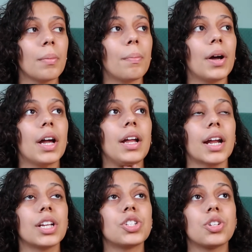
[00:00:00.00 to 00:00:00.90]
but
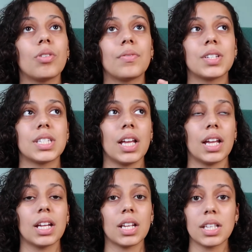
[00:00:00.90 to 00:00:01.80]
I do have to
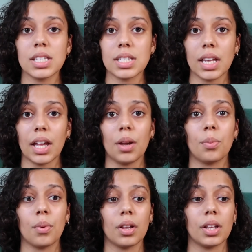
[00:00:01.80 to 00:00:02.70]
say it is like a
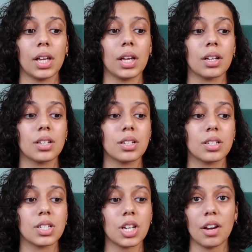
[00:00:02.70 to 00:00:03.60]
really
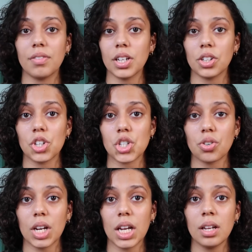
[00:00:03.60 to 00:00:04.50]
tough
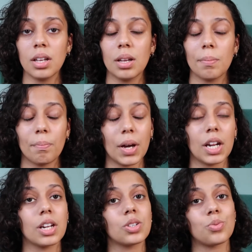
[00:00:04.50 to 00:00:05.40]
industry, but
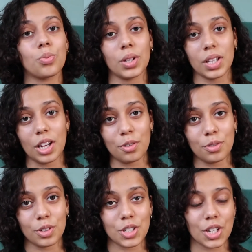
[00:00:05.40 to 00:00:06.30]
it is really
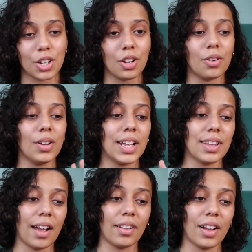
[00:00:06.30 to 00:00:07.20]
helpful to know, and
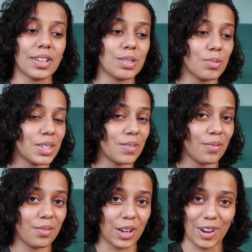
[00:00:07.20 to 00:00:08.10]
that class was
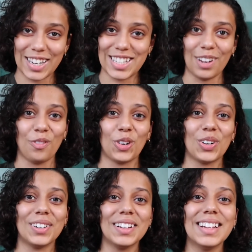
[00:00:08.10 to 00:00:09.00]
very
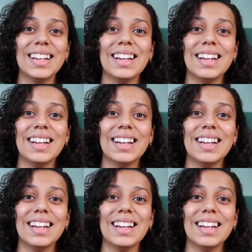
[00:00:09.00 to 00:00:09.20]
difficult.